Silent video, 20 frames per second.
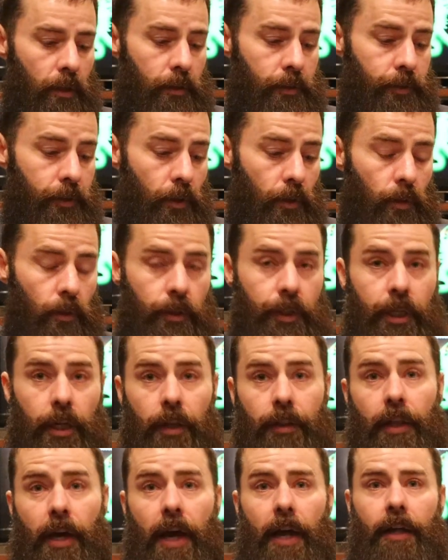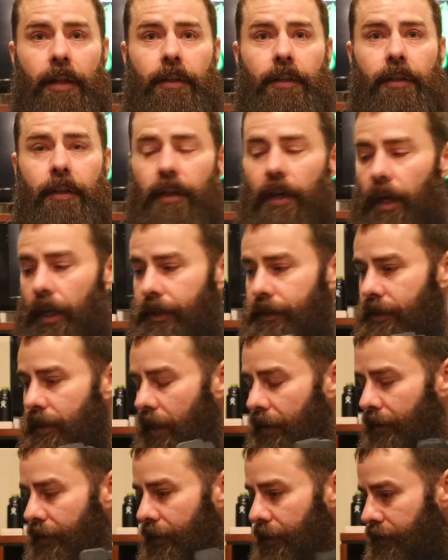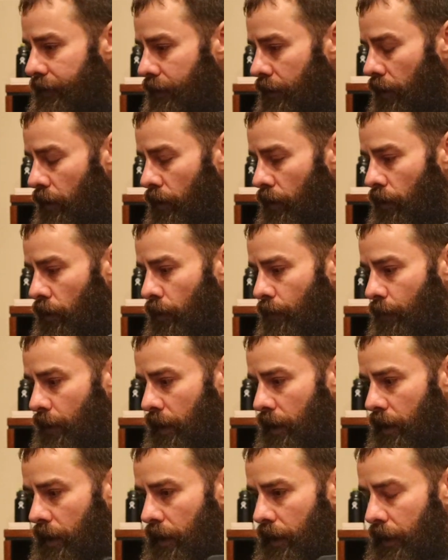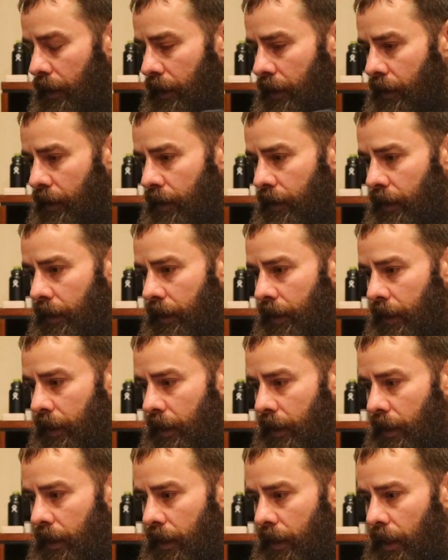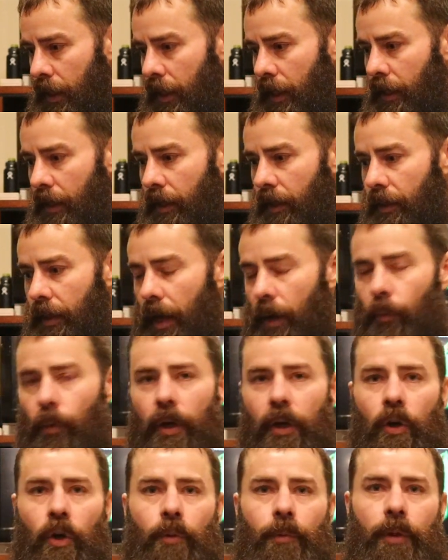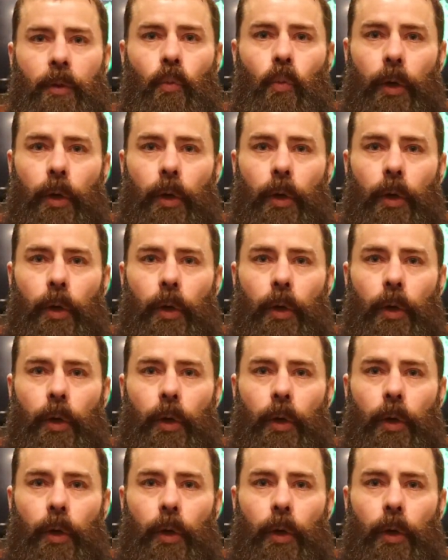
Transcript: So yeah, I sent this home that went home in